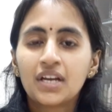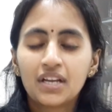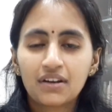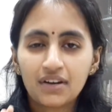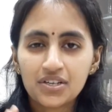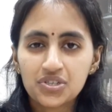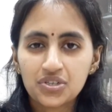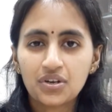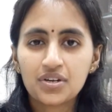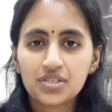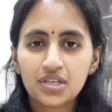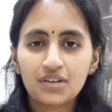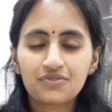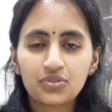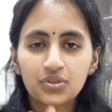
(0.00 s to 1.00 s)
rush
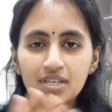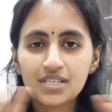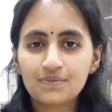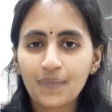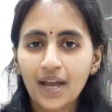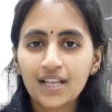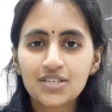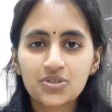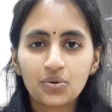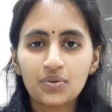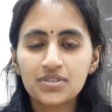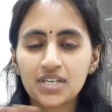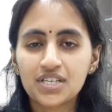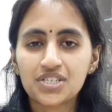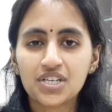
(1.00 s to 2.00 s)
yourself to these
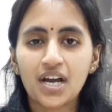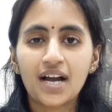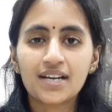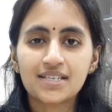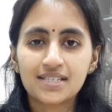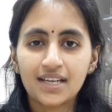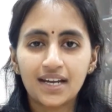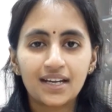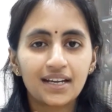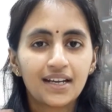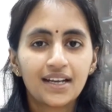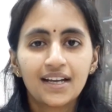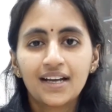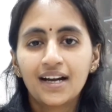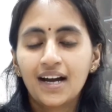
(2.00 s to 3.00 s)
milestones and charts, and
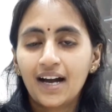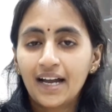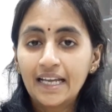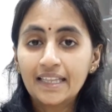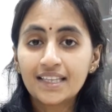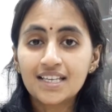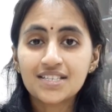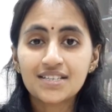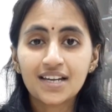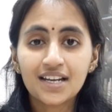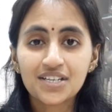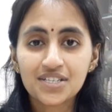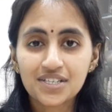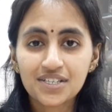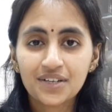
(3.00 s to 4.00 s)
in this
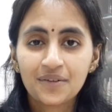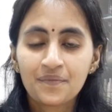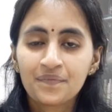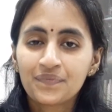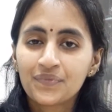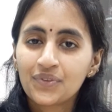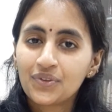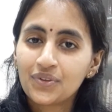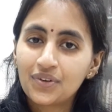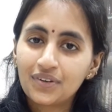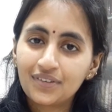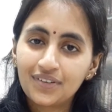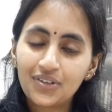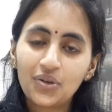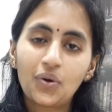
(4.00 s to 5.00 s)
rush,
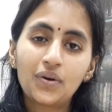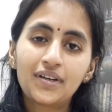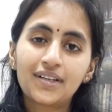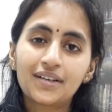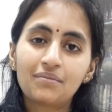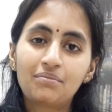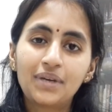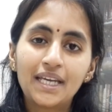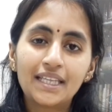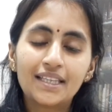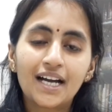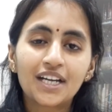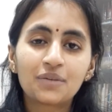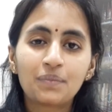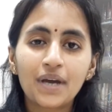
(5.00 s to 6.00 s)
don't be
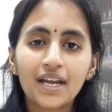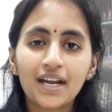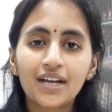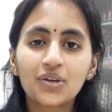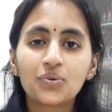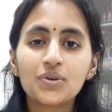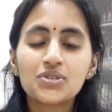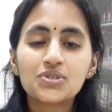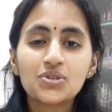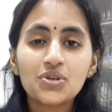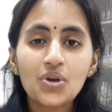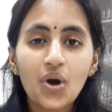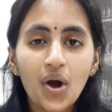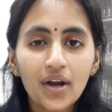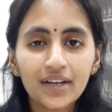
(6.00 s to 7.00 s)
that parent who is
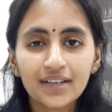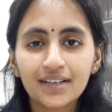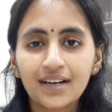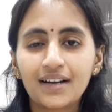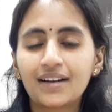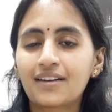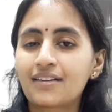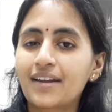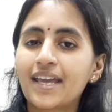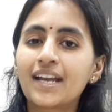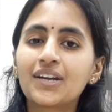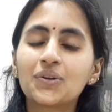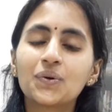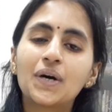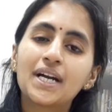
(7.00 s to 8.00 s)
not
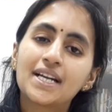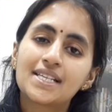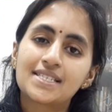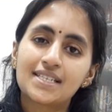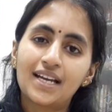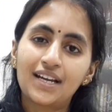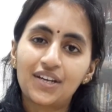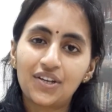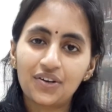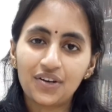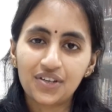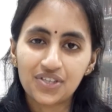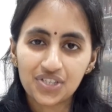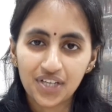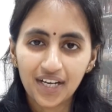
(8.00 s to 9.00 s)
trying to understand your
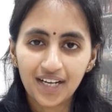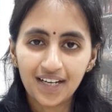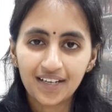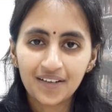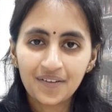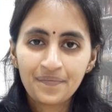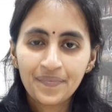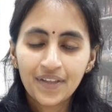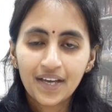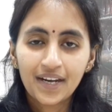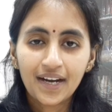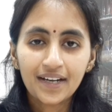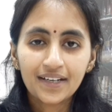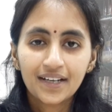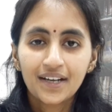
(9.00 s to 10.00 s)
child,
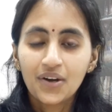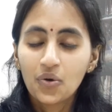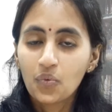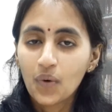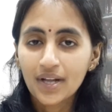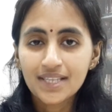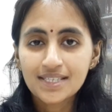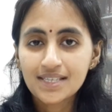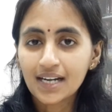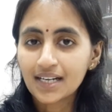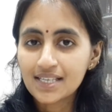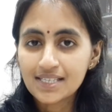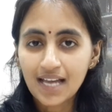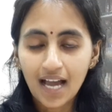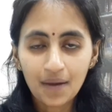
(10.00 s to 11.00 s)
right? Once that
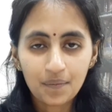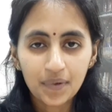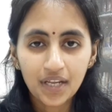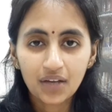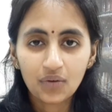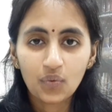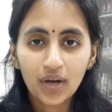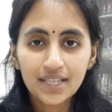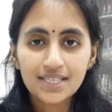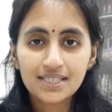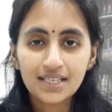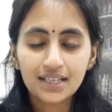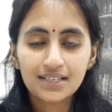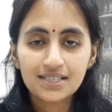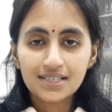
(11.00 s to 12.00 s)
is happening, once
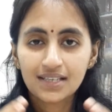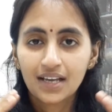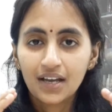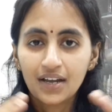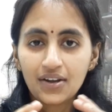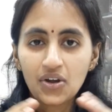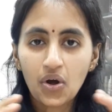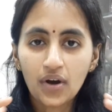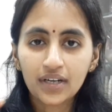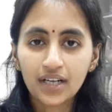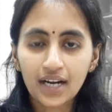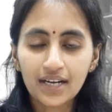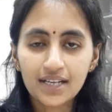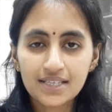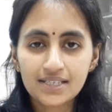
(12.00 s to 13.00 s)
that's not
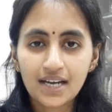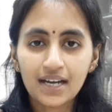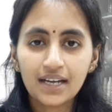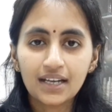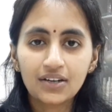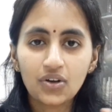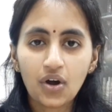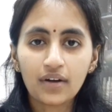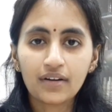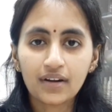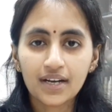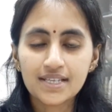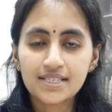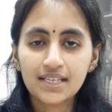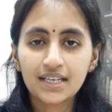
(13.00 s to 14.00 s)
understanding, not
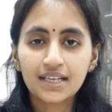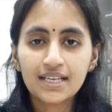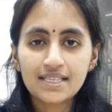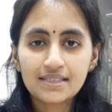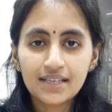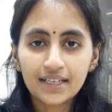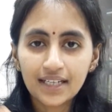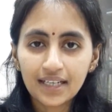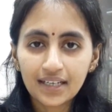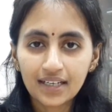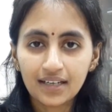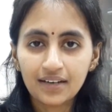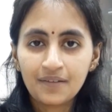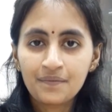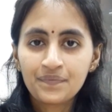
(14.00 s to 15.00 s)
trusting is setting
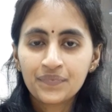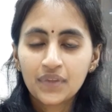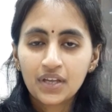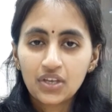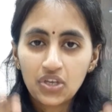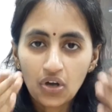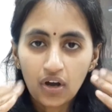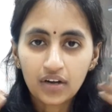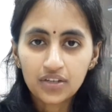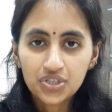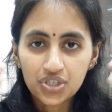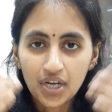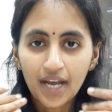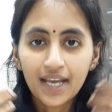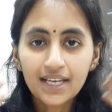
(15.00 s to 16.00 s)
in your
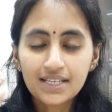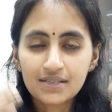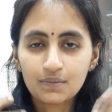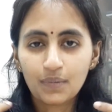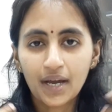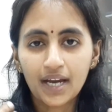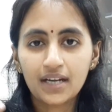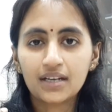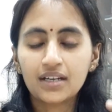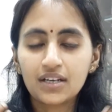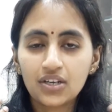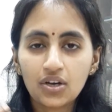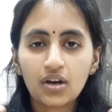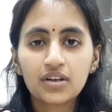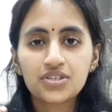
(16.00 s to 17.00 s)
child's mind, in
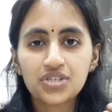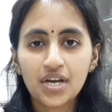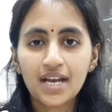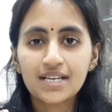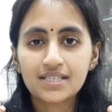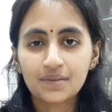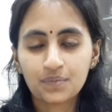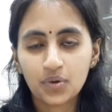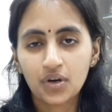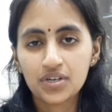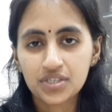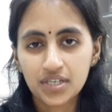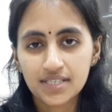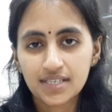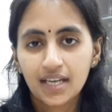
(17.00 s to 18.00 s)
your child's
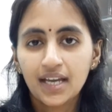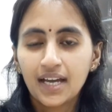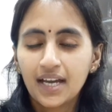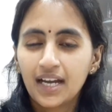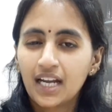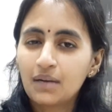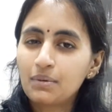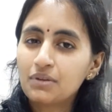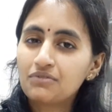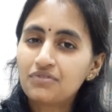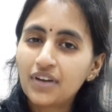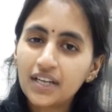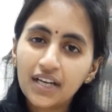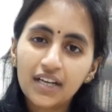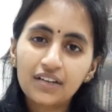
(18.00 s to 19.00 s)
subconscious, it will be
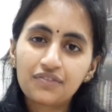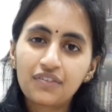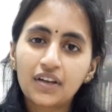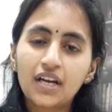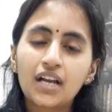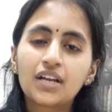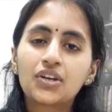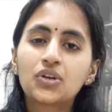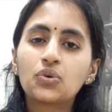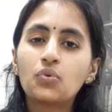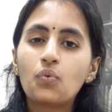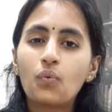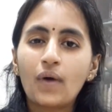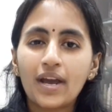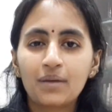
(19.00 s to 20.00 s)
very difficult to
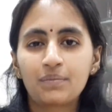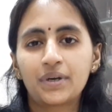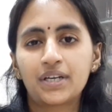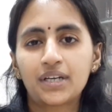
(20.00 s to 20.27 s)
wipe it